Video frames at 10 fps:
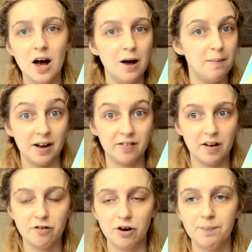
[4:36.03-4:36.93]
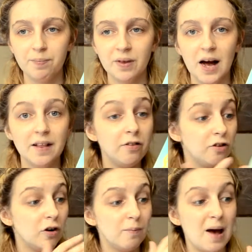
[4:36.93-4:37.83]
Etc. And this is
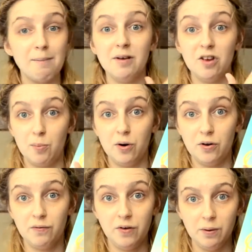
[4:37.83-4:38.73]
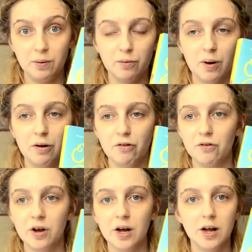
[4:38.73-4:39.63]
told from Emmy's point of view as well,
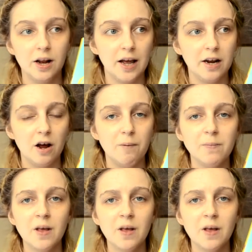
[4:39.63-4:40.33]
just to let you know.